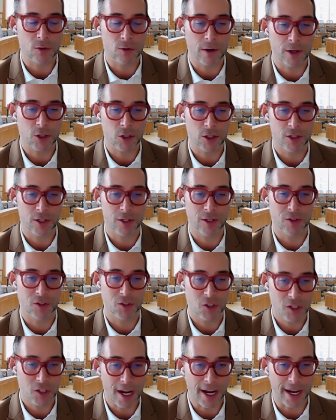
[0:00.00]
this question to the
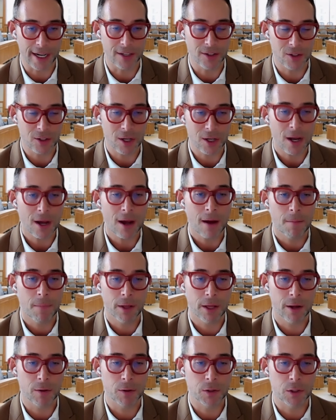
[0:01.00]
states,
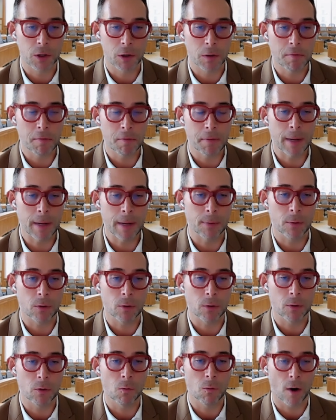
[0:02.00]
but there is a group of people
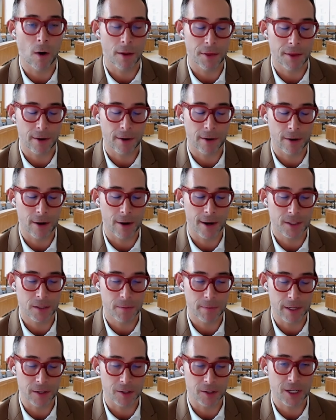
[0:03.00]
who want there
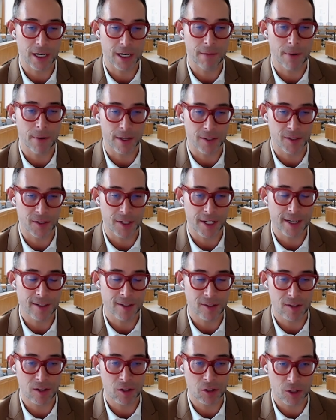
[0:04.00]
not to be a state by
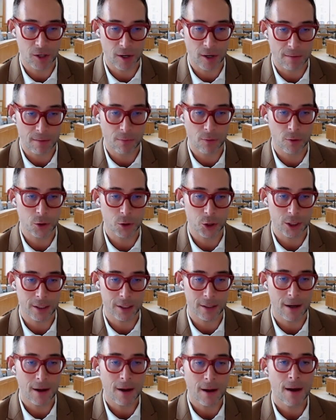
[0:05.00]
state decision on
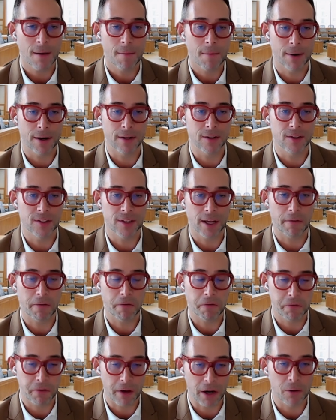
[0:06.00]
abortion, but instead
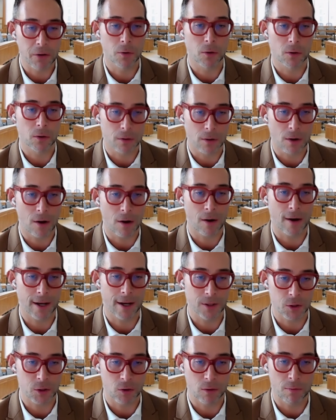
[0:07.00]
a federal law
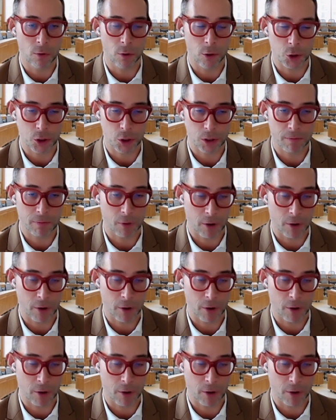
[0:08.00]
as to abortion,